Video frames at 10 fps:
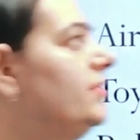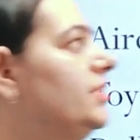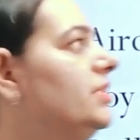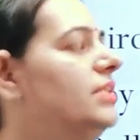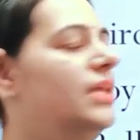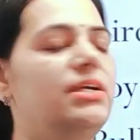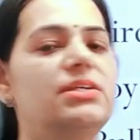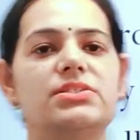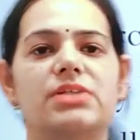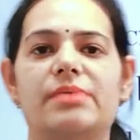with the thick
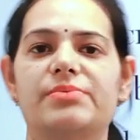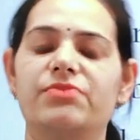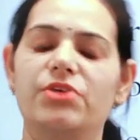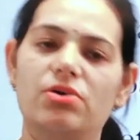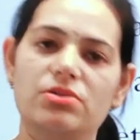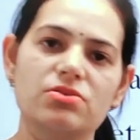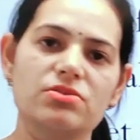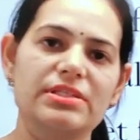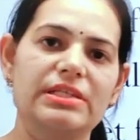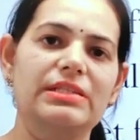stripes. We
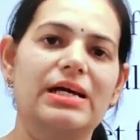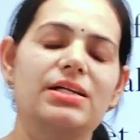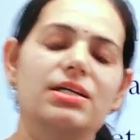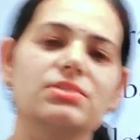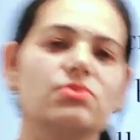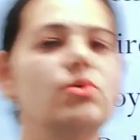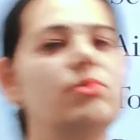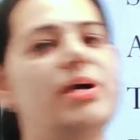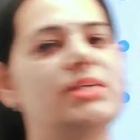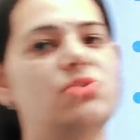also seen that the
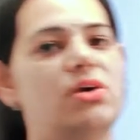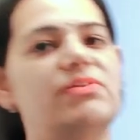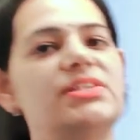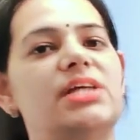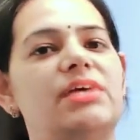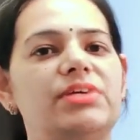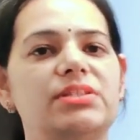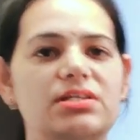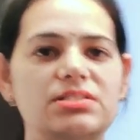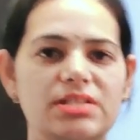school bags always
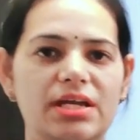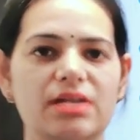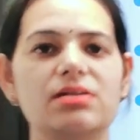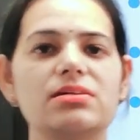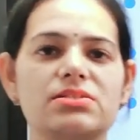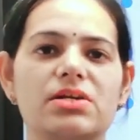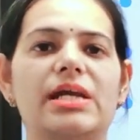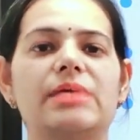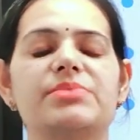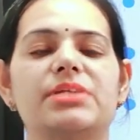having the thick
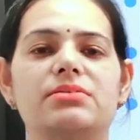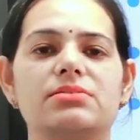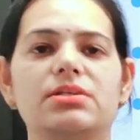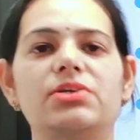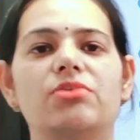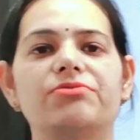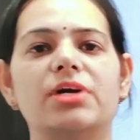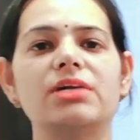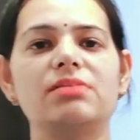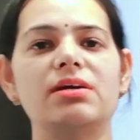stripes instead of
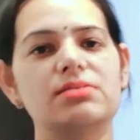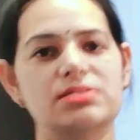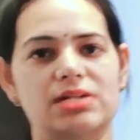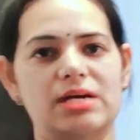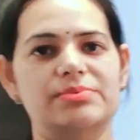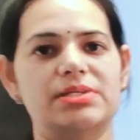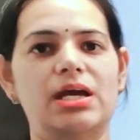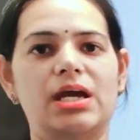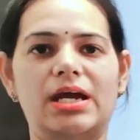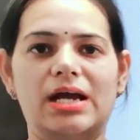the thin stripes.
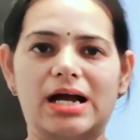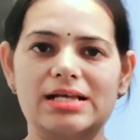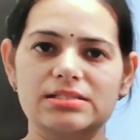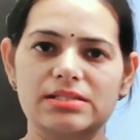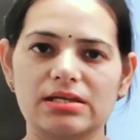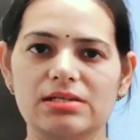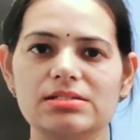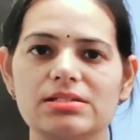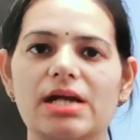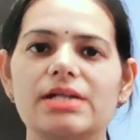As thick
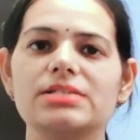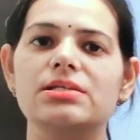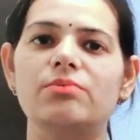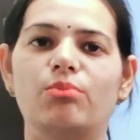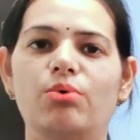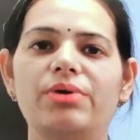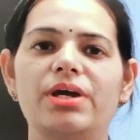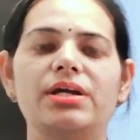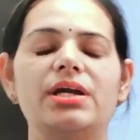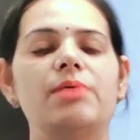stripes, more
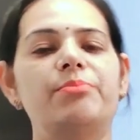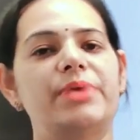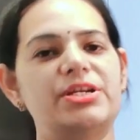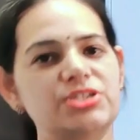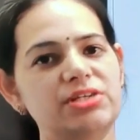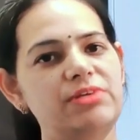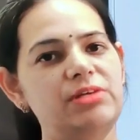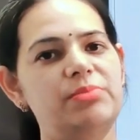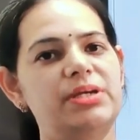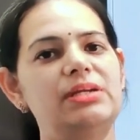area, pressure
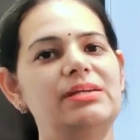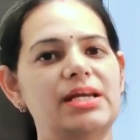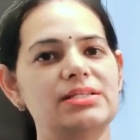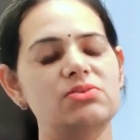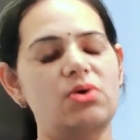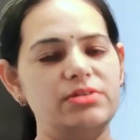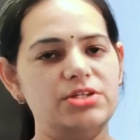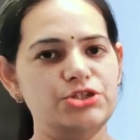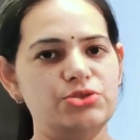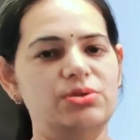will be less on
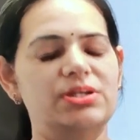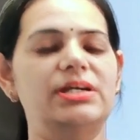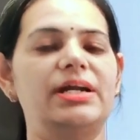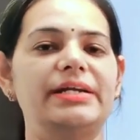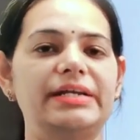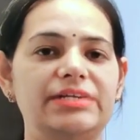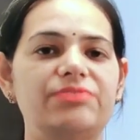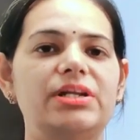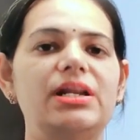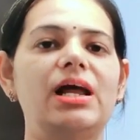the shoulder, and it
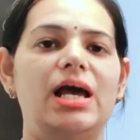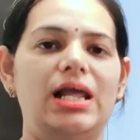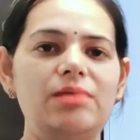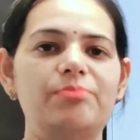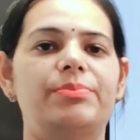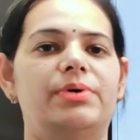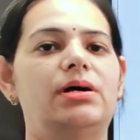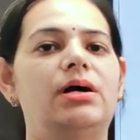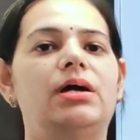will help